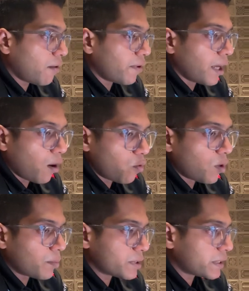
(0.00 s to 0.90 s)
down
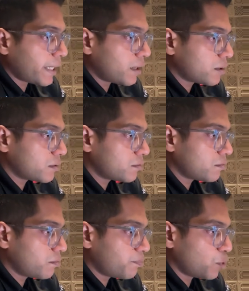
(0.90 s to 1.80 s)
1%
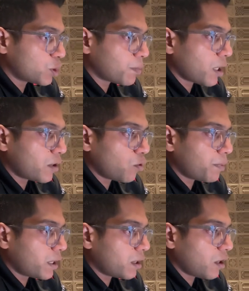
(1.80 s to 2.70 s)
post-market
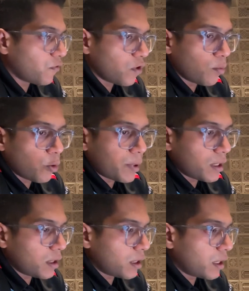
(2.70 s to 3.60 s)
opening. Affirm opened in
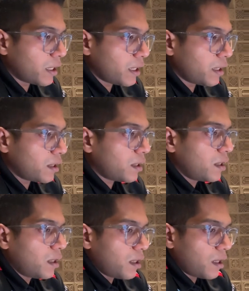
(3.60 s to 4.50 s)
the green.
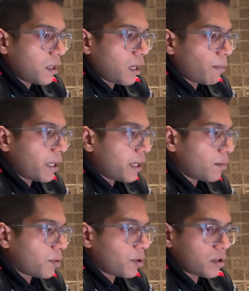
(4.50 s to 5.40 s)
Lemonade up
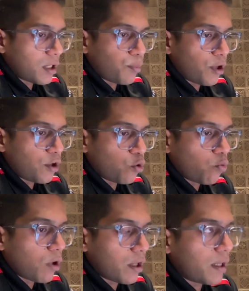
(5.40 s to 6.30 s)
about
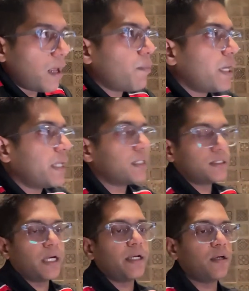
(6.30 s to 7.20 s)
3.21. Lemonade
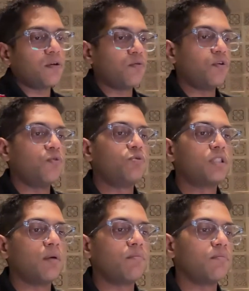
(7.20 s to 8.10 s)
decided to do
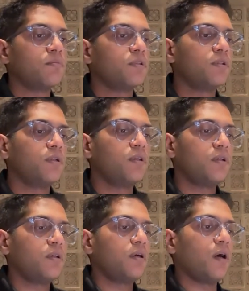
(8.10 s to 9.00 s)
some
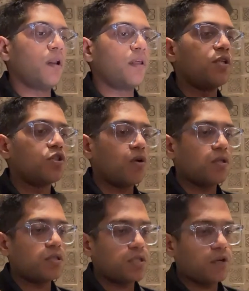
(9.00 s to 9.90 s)

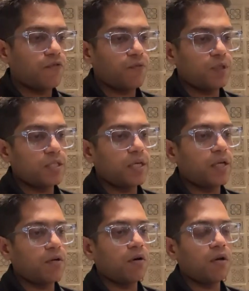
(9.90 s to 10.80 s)
reinsurance stuff, which they
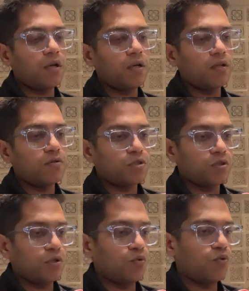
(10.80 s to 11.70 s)
earlier used to
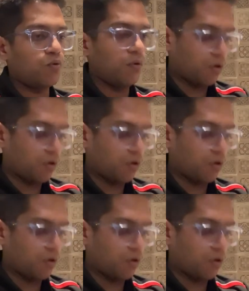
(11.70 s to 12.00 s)
do.